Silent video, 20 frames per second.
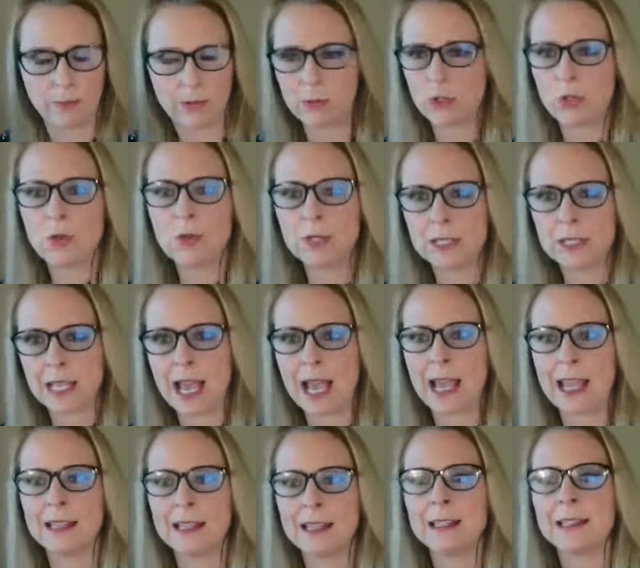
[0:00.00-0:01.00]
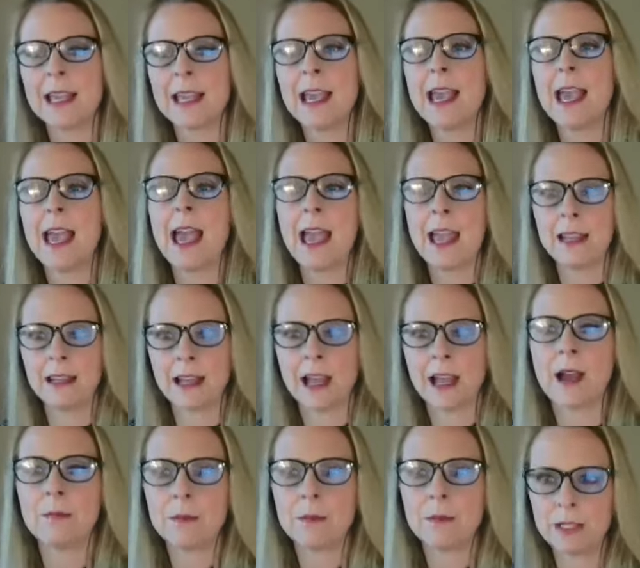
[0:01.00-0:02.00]
choose sides and
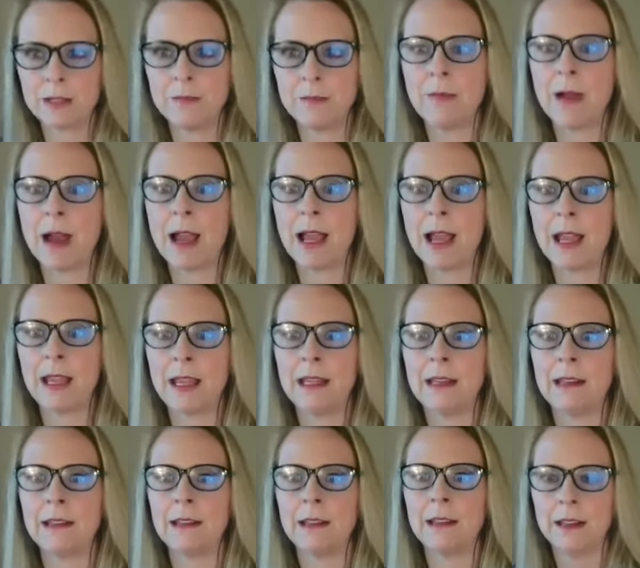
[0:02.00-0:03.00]
come to my